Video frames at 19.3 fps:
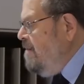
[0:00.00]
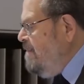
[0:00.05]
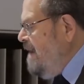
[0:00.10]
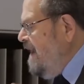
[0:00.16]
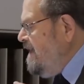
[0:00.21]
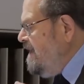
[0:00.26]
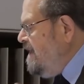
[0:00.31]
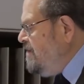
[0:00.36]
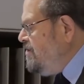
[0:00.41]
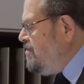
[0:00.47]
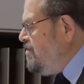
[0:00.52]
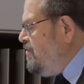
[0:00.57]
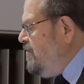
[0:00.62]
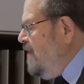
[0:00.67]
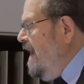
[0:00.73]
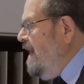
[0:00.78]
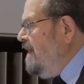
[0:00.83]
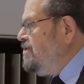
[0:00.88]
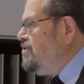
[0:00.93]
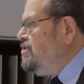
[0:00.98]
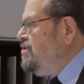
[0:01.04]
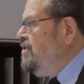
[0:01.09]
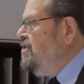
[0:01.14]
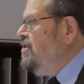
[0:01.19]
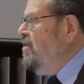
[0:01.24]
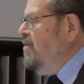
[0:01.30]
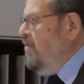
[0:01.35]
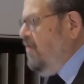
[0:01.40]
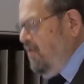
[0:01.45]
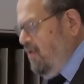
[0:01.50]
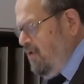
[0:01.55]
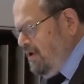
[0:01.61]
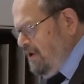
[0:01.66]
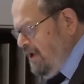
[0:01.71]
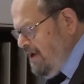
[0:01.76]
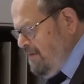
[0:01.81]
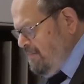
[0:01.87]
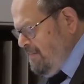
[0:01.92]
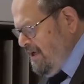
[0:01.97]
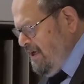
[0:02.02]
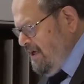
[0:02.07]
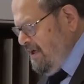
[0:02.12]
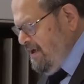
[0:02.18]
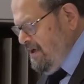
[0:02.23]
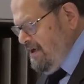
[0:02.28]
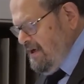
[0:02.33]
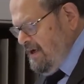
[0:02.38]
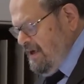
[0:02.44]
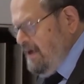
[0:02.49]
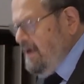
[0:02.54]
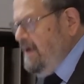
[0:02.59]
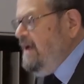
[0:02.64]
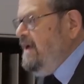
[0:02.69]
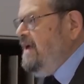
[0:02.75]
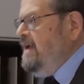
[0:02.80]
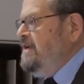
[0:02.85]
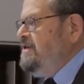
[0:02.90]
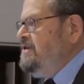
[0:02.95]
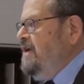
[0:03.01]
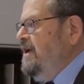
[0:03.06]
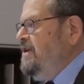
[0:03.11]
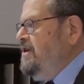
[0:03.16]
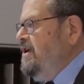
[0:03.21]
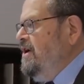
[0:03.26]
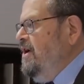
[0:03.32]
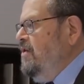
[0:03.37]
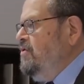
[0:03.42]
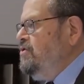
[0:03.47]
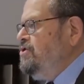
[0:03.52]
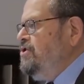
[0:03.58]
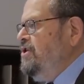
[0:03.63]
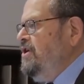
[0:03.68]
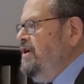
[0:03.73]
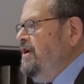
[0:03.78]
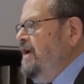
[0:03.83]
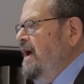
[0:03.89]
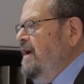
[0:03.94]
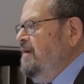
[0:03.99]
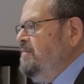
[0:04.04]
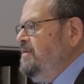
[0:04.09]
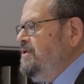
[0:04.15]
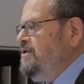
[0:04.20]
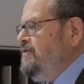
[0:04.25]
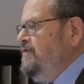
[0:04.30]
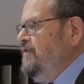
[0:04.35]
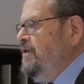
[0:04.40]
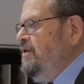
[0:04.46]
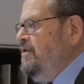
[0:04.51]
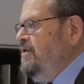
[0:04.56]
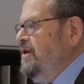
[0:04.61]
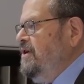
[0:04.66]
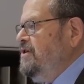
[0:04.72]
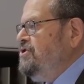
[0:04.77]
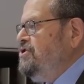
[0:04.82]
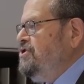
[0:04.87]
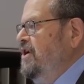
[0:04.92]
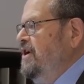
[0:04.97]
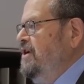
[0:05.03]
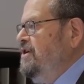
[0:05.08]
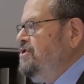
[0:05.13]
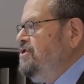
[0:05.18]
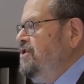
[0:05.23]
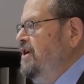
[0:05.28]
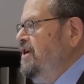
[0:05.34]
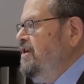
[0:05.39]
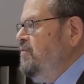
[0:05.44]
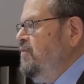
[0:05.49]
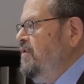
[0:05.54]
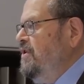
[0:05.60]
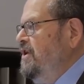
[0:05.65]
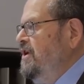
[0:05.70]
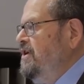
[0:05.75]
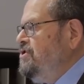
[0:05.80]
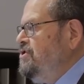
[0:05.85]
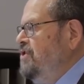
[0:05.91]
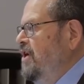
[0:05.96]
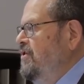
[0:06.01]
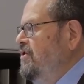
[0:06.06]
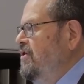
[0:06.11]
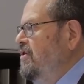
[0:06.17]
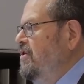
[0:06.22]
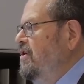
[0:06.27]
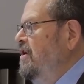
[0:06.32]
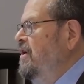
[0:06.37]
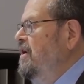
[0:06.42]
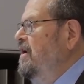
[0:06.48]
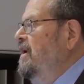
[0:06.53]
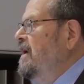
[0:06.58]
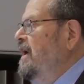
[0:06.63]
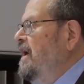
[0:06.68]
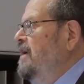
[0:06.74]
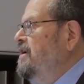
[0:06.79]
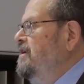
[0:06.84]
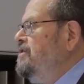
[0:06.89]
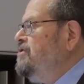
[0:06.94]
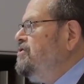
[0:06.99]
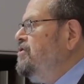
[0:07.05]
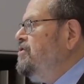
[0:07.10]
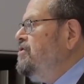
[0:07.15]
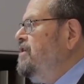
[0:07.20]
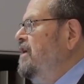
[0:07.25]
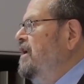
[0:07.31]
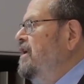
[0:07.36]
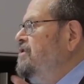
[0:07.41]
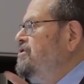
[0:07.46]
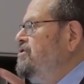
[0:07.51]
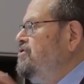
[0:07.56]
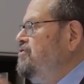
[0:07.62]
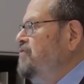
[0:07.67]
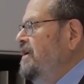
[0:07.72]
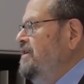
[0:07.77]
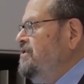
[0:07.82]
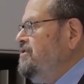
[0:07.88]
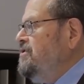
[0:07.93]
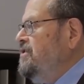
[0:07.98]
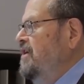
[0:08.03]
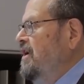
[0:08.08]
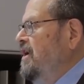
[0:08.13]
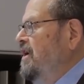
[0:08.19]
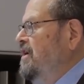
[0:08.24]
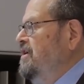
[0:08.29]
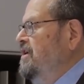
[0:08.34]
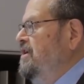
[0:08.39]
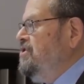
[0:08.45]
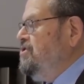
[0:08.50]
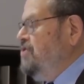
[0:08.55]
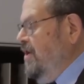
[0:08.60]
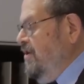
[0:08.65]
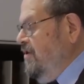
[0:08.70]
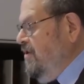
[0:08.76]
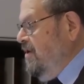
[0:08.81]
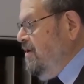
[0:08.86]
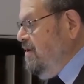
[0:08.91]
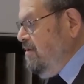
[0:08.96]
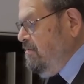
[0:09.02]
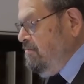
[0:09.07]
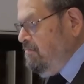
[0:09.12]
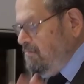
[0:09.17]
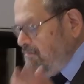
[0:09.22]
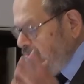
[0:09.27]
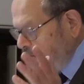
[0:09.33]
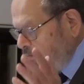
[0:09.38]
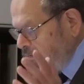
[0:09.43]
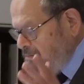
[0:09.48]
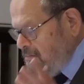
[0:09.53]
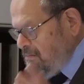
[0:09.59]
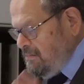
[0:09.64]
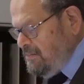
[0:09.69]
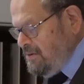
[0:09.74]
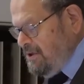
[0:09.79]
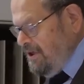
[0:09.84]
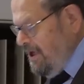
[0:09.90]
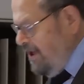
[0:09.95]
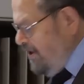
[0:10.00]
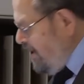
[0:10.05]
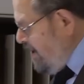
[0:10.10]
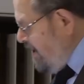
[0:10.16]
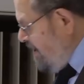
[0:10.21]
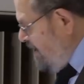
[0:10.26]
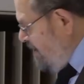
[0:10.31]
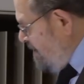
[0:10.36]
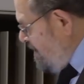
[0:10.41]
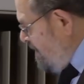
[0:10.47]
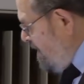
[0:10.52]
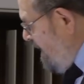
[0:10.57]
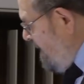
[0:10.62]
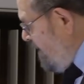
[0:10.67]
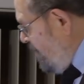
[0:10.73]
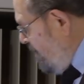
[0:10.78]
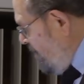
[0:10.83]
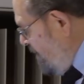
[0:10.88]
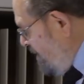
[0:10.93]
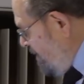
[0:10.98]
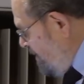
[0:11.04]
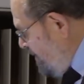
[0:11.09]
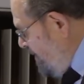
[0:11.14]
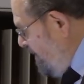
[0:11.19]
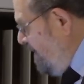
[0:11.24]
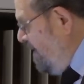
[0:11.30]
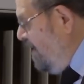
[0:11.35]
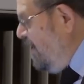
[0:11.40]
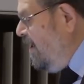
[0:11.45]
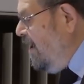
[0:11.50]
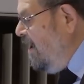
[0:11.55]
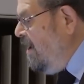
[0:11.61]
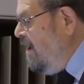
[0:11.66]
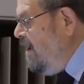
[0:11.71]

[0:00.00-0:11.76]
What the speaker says: By interaction, all I mean is that the ocean and atmosphere exchange heat with each other and exert a stress on each other. Nothing that hard there.